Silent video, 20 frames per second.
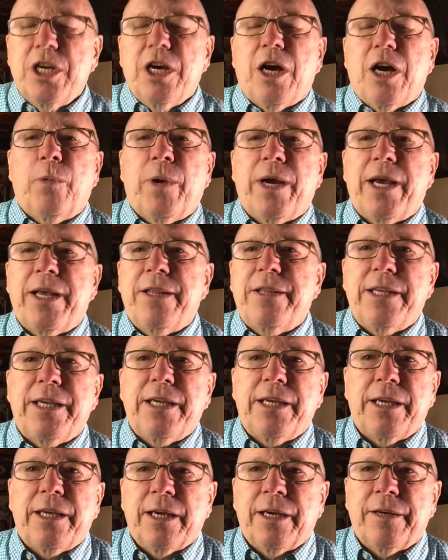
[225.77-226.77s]
away
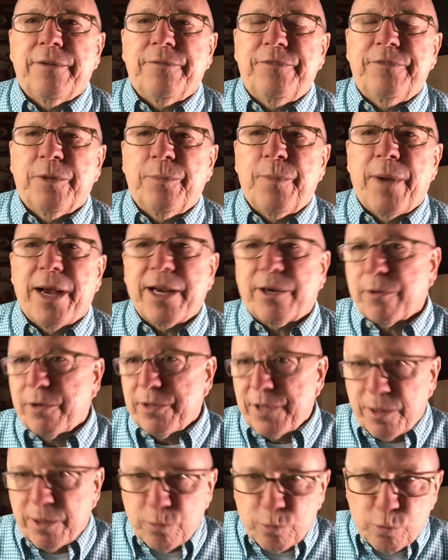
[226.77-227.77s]
the Film Micro,
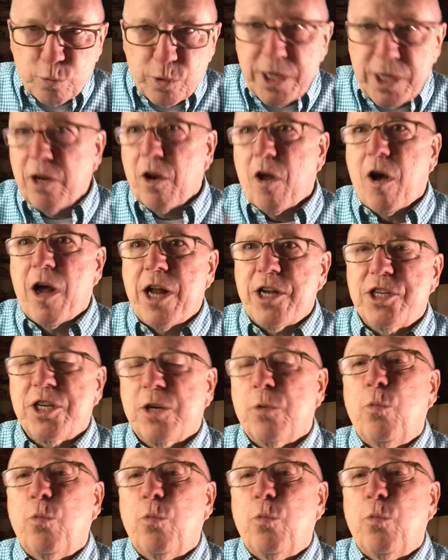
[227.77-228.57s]
then relaunch